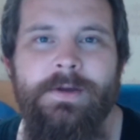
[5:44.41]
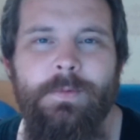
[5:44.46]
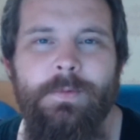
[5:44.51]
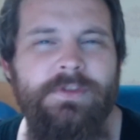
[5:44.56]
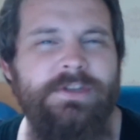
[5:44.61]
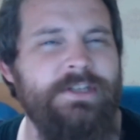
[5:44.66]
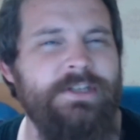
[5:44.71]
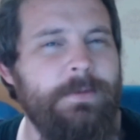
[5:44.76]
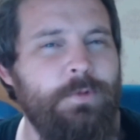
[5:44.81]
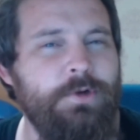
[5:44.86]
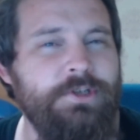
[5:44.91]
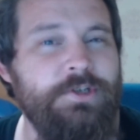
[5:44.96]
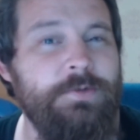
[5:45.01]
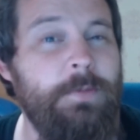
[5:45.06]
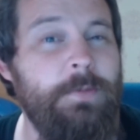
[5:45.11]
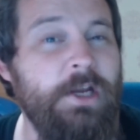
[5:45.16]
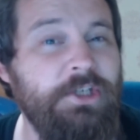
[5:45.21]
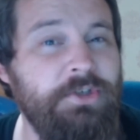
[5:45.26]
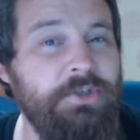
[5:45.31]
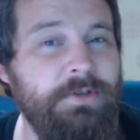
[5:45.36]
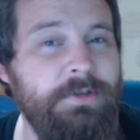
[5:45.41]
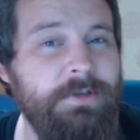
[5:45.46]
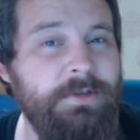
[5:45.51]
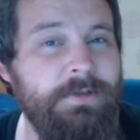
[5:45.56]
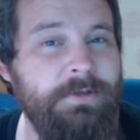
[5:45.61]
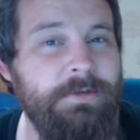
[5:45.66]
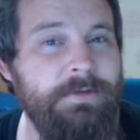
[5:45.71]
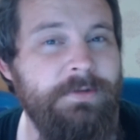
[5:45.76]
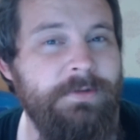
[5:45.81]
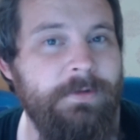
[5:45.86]
with someone special.
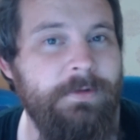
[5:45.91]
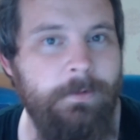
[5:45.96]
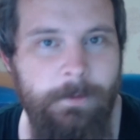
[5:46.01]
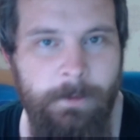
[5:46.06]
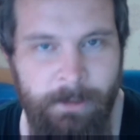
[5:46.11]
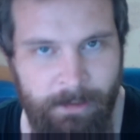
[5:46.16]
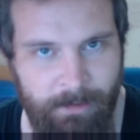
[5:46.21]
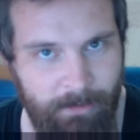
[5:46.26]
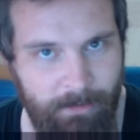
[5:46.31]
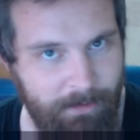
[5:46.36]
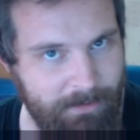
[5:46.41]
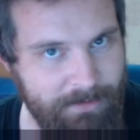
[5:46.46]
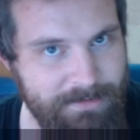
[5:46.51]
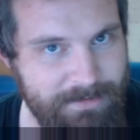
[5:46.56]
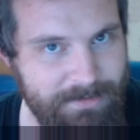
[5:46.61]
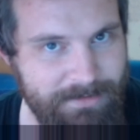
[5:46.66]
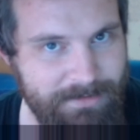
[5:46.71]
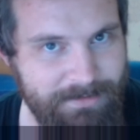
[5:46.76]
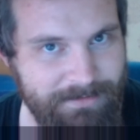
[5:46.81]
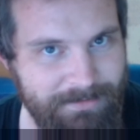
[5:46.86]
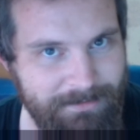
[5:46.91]
Ladies.